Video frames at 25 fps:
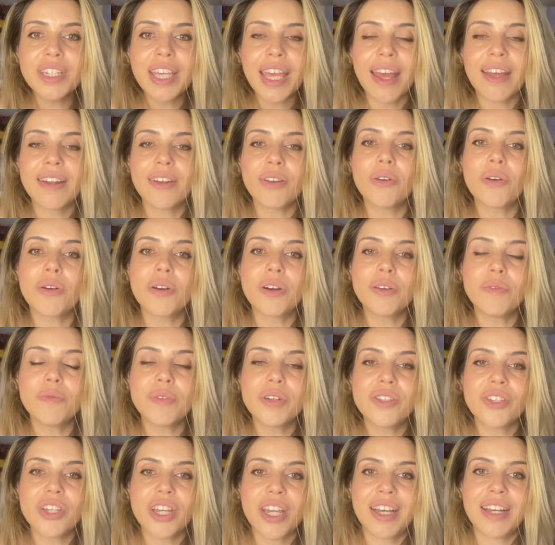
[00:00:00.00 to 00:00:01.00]
category
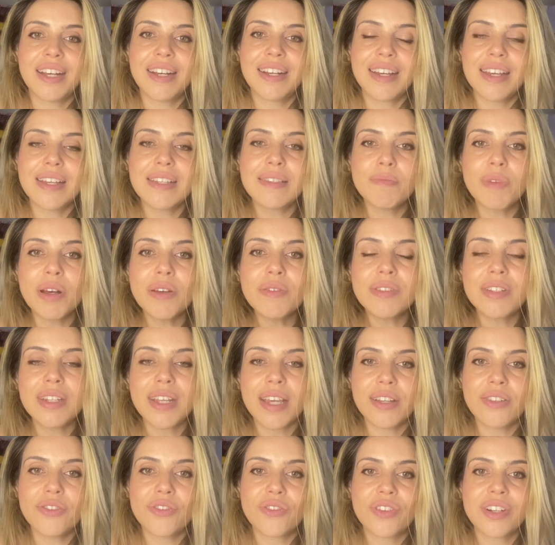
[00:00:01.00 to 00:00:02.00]
which is most
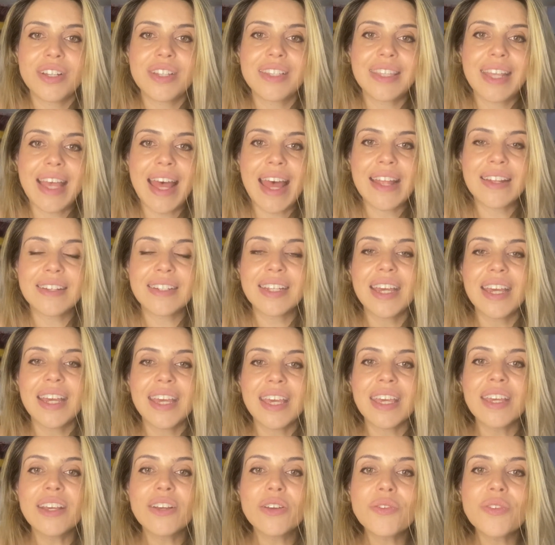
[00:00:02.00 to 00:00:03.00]
dangerous and
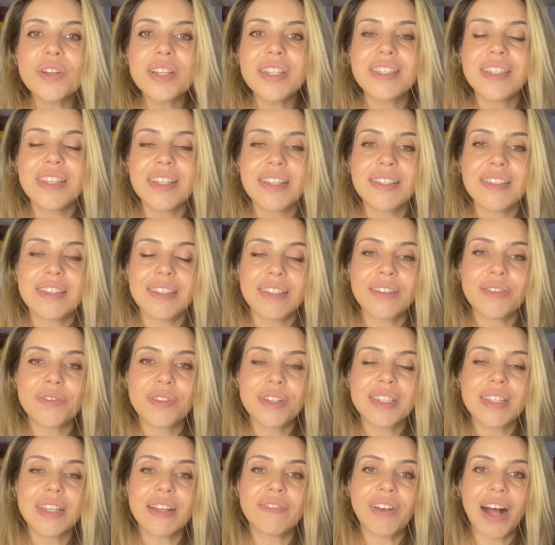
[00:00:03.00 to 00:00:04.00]
increases the
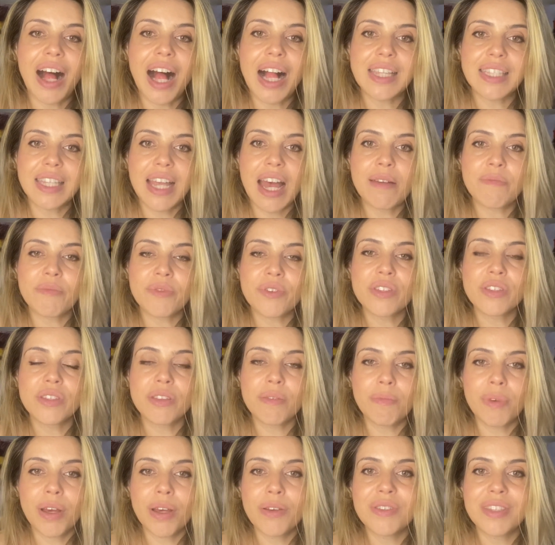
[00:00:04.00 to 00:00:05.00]
risk of Alzheimer's the
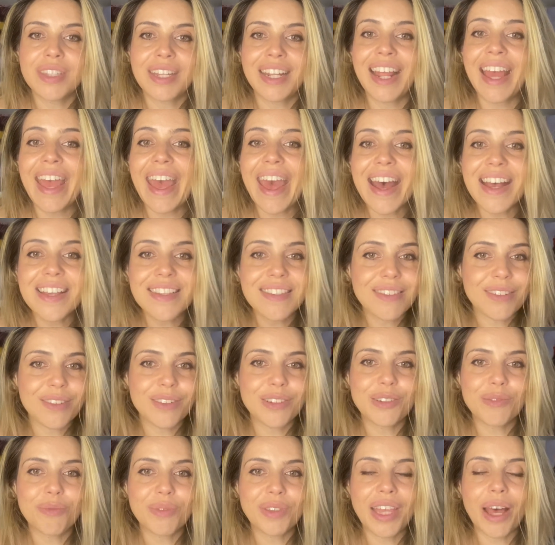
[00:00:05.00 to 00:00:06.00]
most. And I
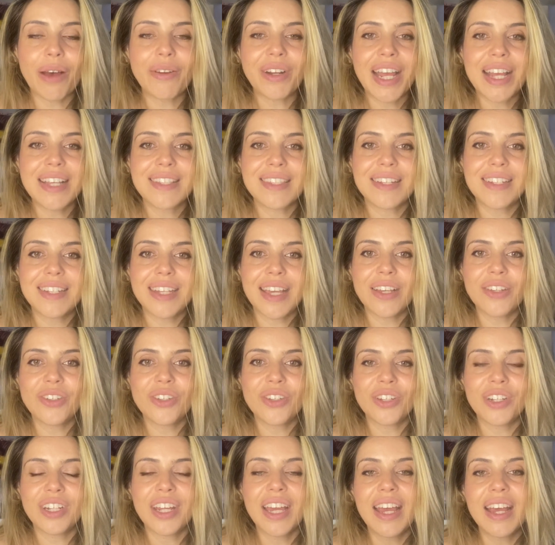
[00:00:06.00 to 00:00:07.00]
answered without
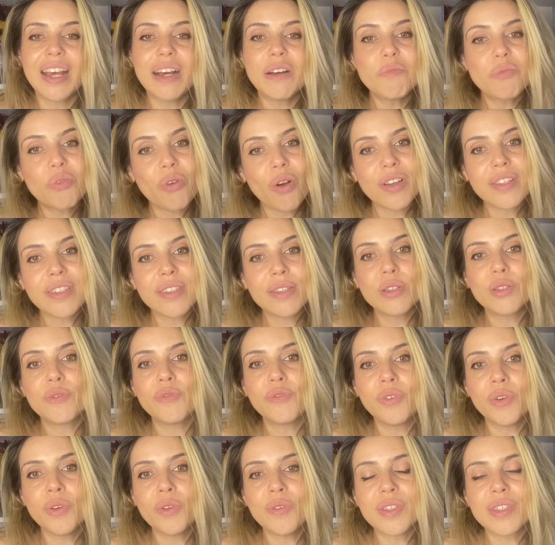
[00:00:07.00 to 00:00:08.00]
hesitation: processed
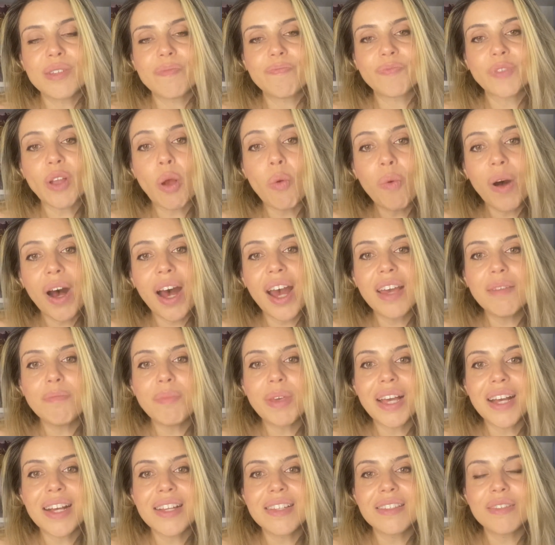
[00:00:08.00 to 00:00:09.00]
foods. Why?
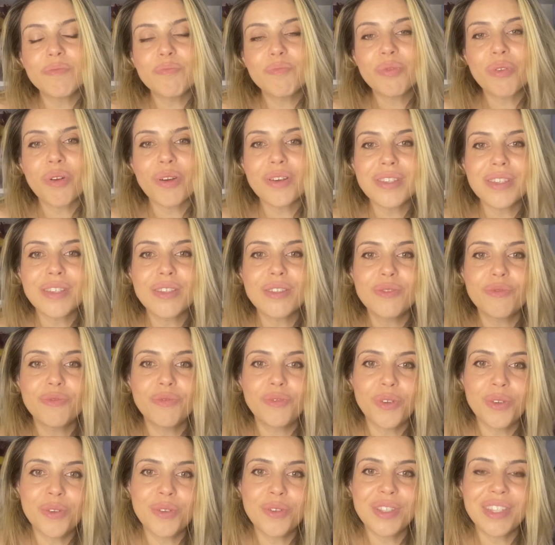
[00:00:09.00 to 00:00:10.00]
Because processed
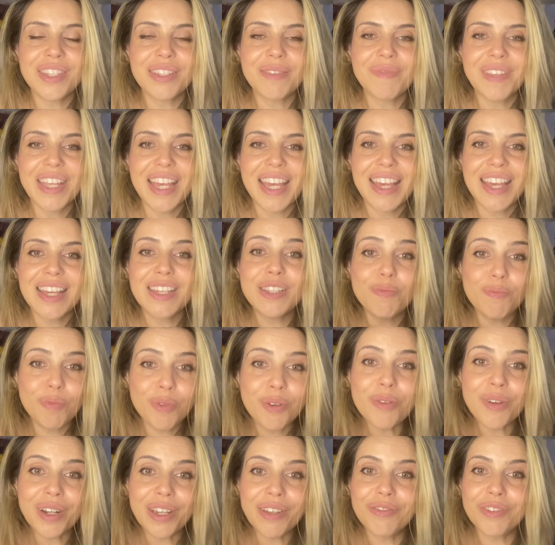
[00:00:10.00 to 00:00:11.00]
foods is
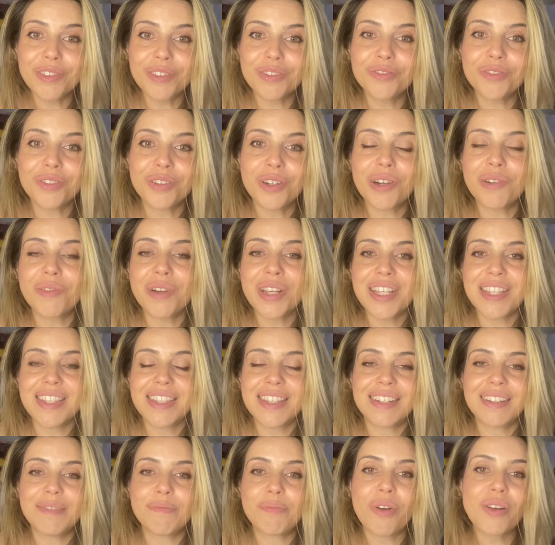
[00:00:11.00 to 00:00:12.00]
pure evil for a
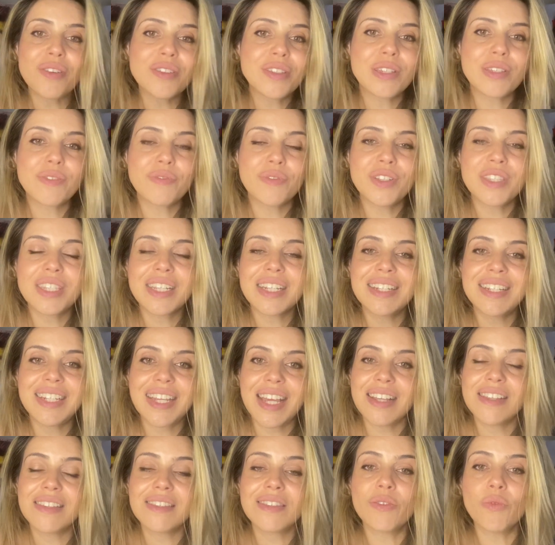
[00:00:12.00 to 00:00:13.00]
reason. Processed foods
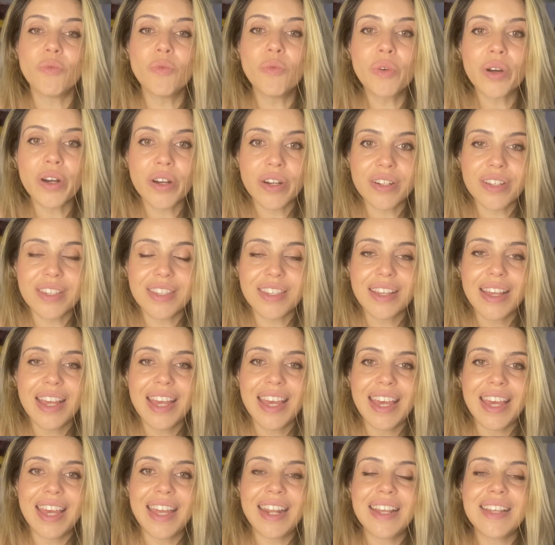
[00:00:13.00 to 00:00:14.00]
contains the worst.
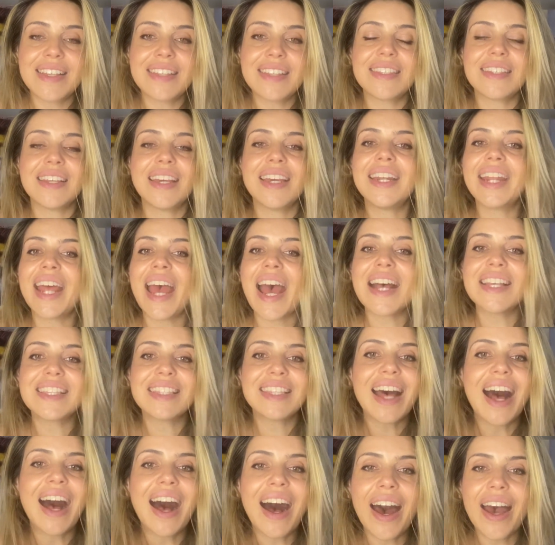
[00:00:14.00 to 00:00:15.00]
It has
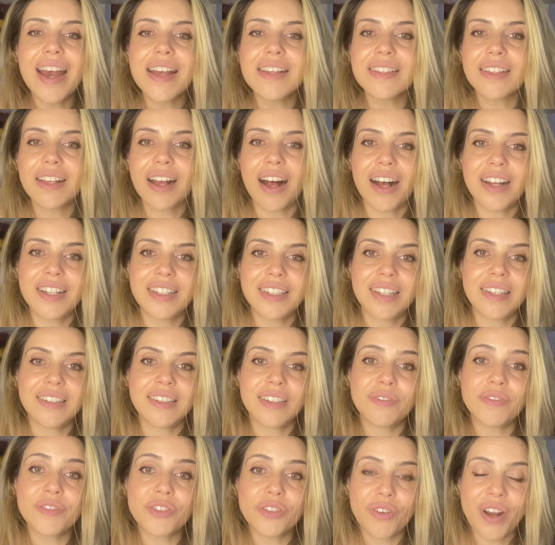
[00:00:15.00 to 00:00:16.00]
the highest content
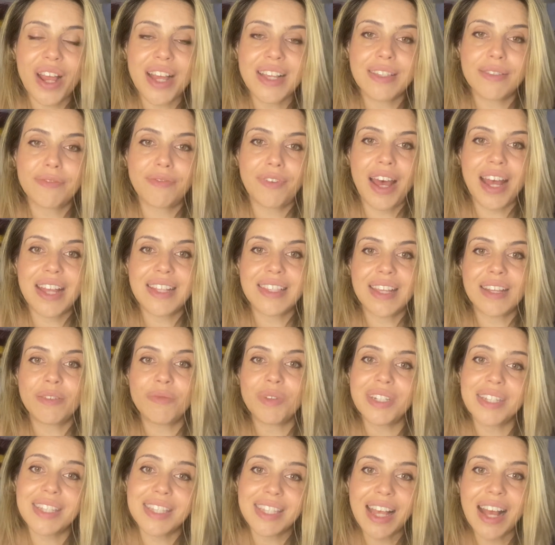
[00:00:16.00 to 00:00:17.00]
of trans fats, and we
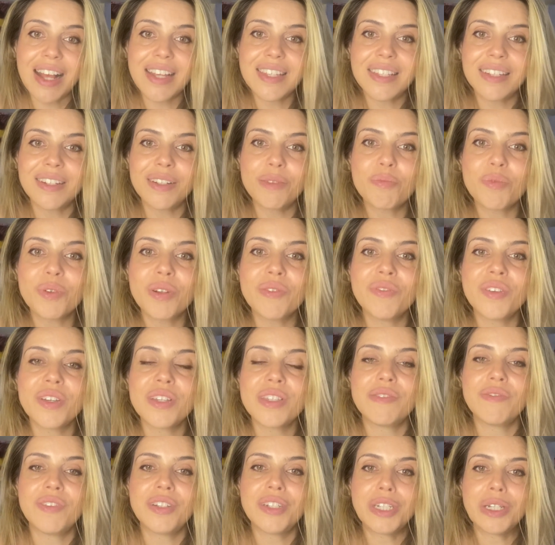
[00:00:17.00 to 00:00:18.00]
discussed in the
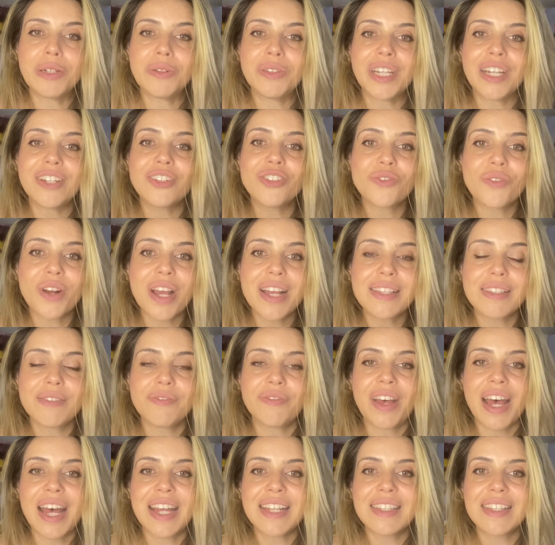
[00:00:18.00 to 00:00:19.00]
previous video that trans
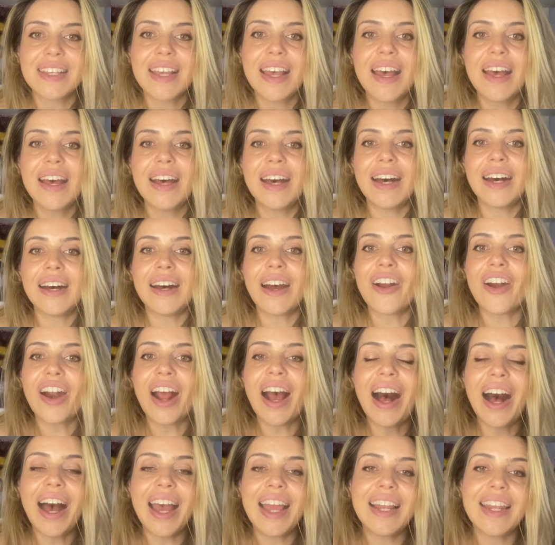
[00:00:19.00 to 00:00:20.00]
fats are
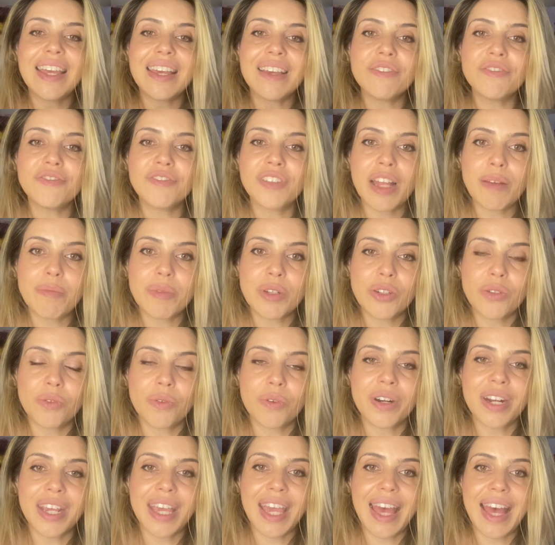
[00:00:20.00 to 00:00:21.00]
highly
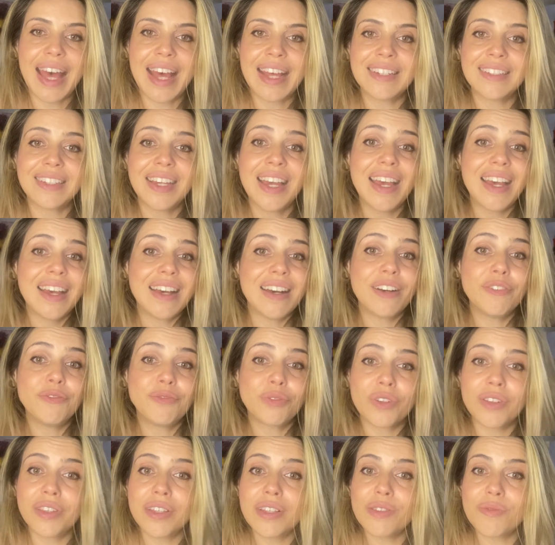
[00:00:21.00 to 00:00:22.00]
inflammatory, and
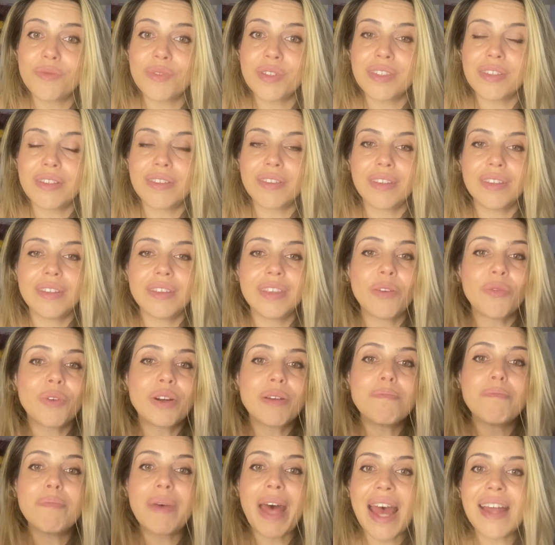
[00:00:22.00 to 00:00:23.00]
for this reason they were
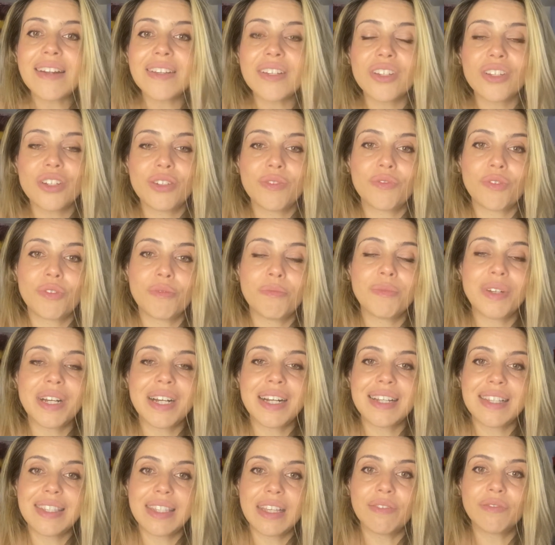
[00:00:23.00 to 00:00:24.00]
banished from
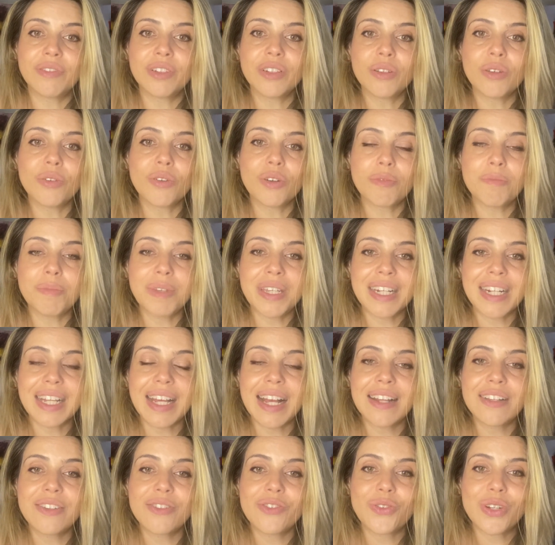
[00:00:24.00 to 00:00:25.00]
several European
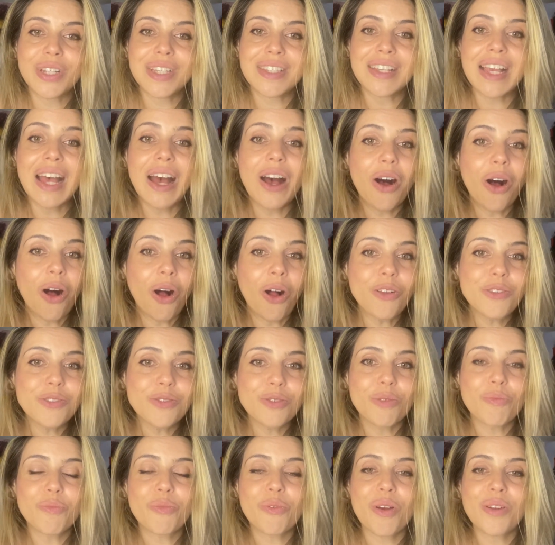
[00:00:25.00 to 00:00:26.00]
countries.
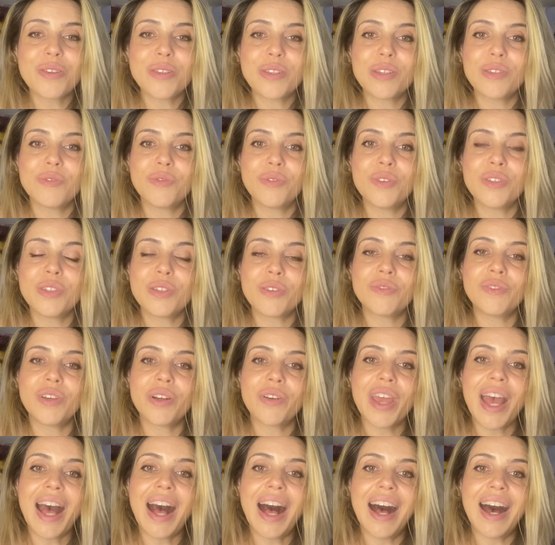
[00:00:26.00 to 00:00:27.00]
Also, processed foods are
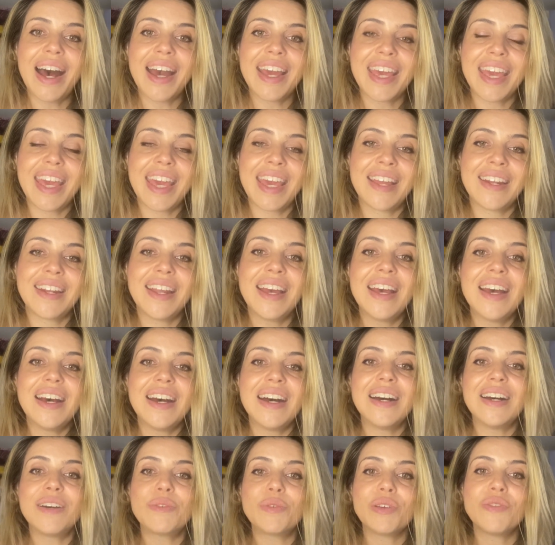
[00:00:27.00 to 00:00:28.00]
very high in
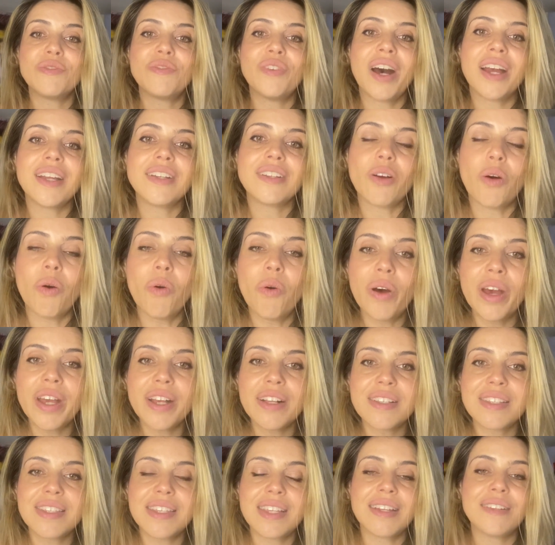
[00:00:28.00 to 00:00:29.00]
refined
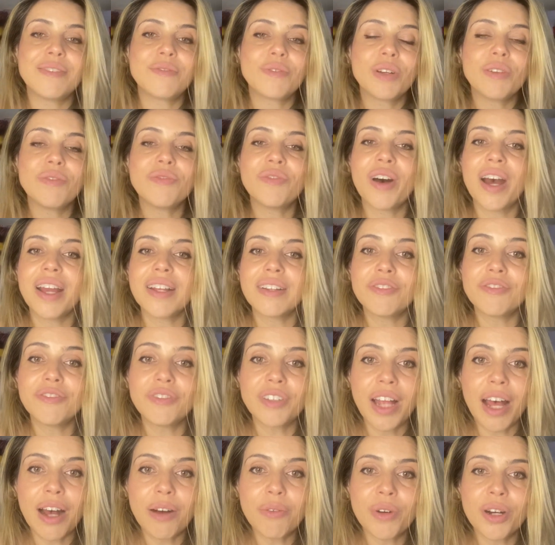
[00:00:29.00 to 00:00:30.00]
oils, in refined
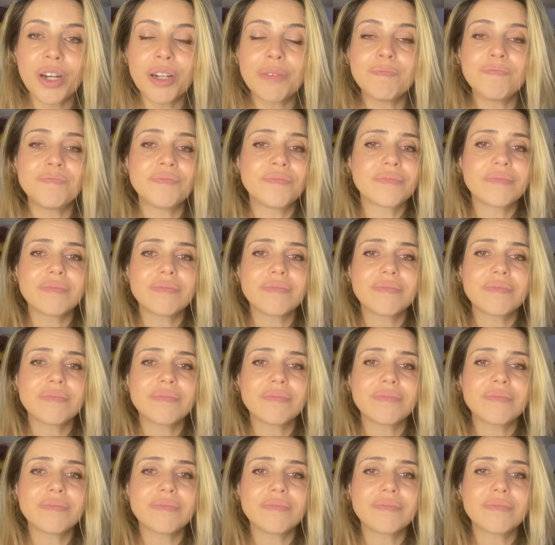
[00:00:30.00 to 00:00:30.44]
flour.